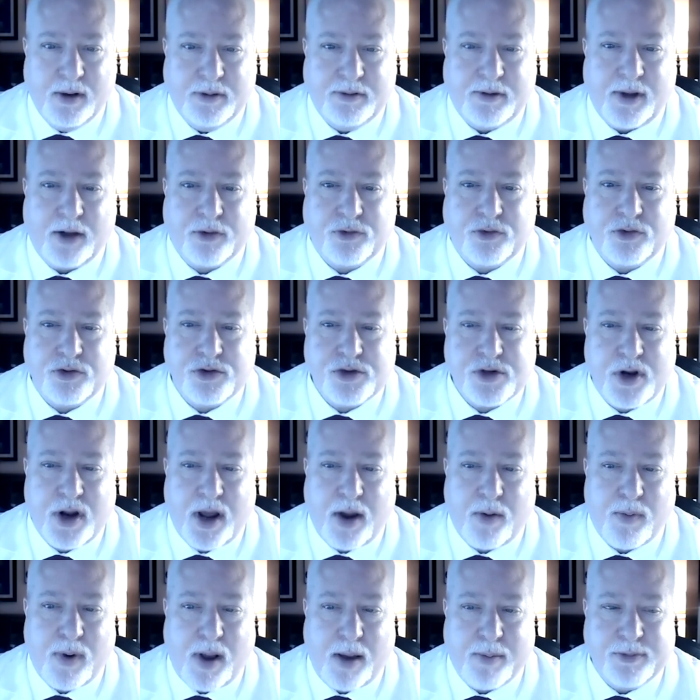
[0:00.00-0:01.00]
Dr.
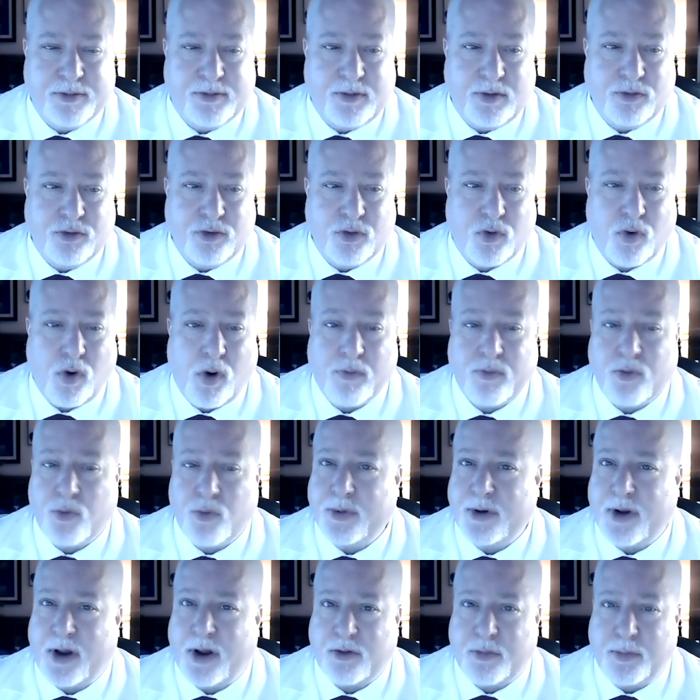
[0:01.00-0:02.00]
Jehni Robinson took over
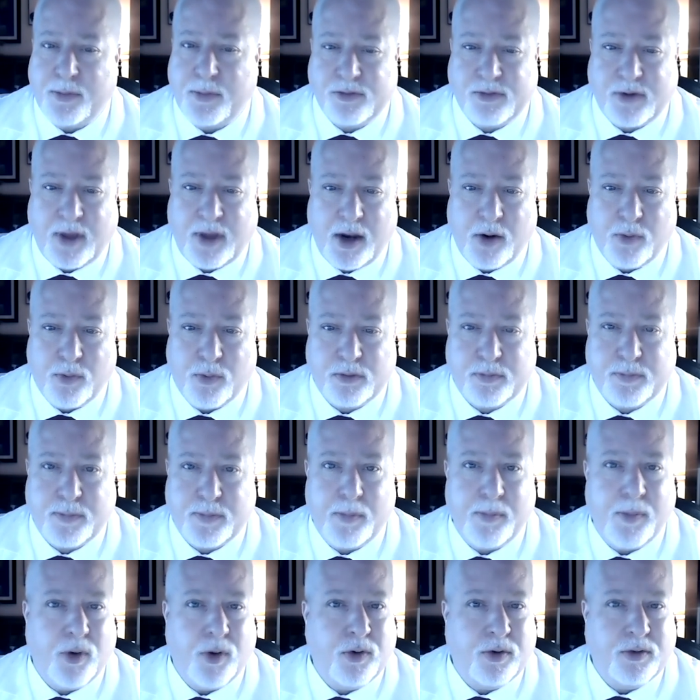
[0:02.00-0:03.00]
when Dr. Mosqueda was
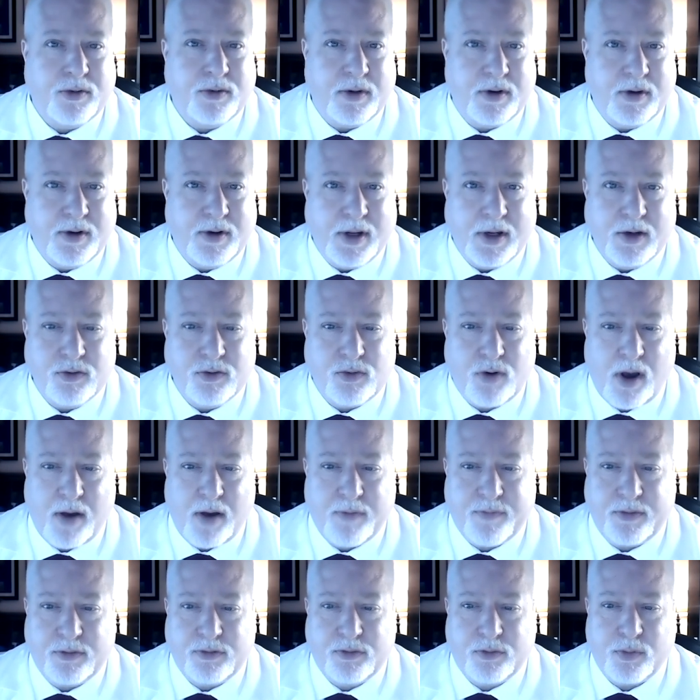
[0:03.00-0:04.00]
promoted to the Dean's
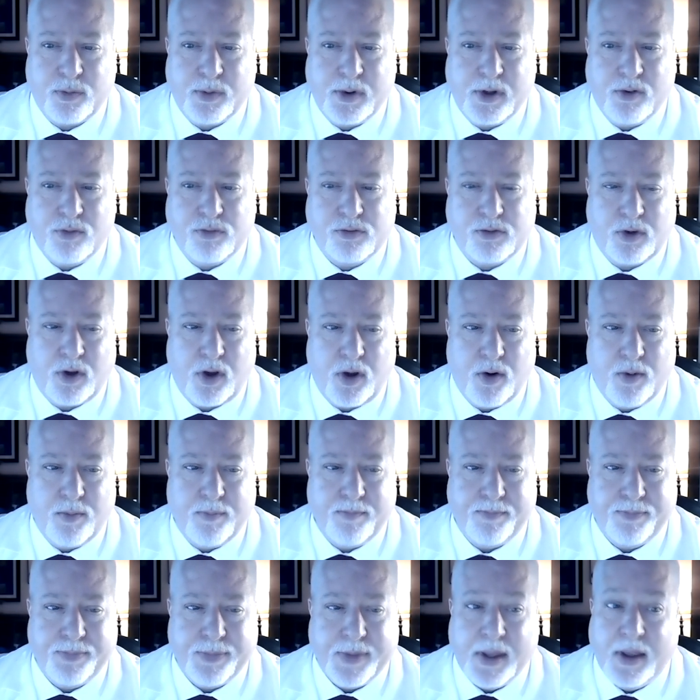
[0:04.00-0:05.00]
Office 3 years ago.
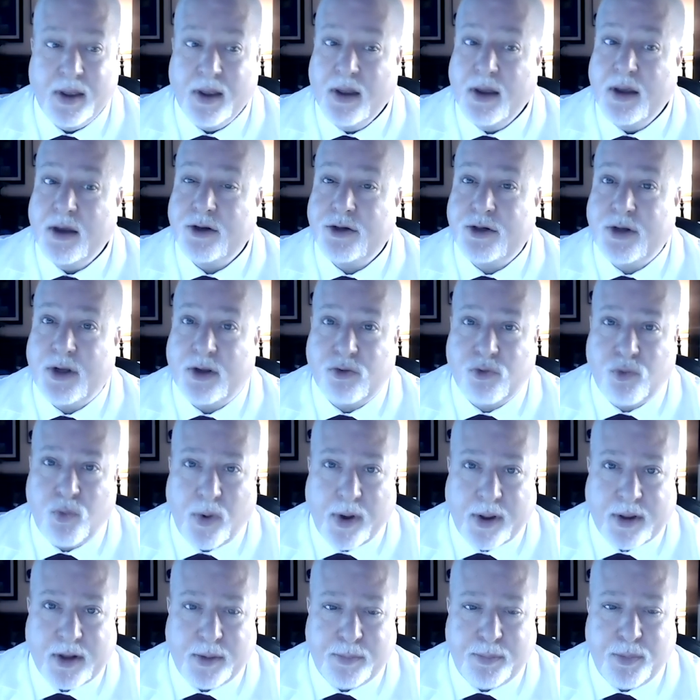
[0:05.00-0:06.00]
She has quickly